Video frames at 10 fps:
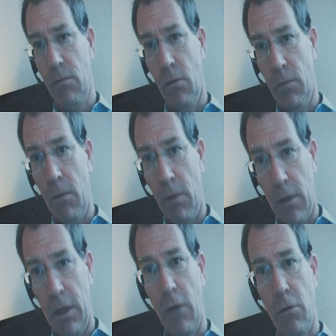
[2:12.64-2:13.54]
what we were
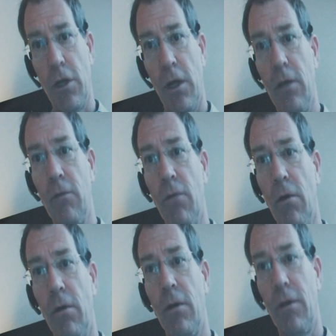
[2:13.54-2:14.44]
negotiating
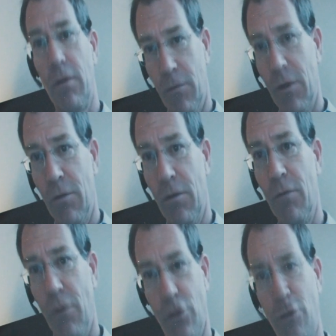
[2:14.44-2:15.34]
for. And
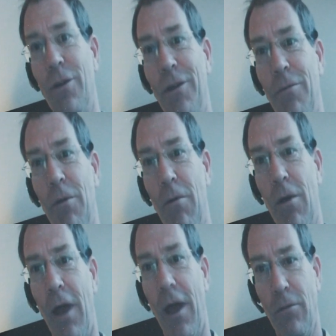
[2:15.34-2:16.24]
fortunately, we were
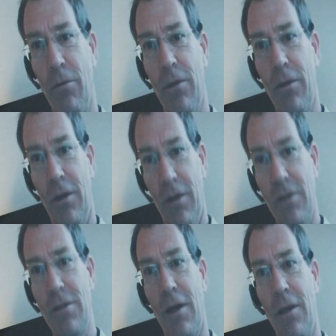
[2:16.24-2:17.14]
aligned with
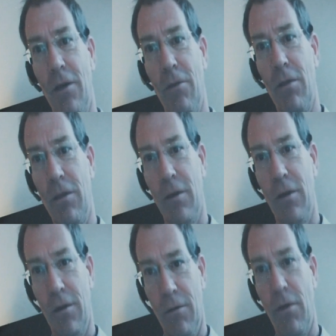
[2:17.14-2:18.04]
this idea with
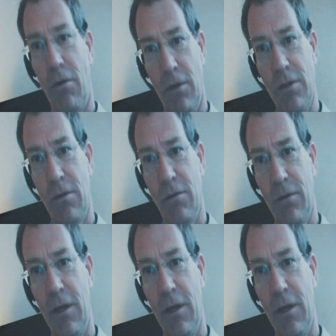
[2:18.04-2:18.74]
the founders of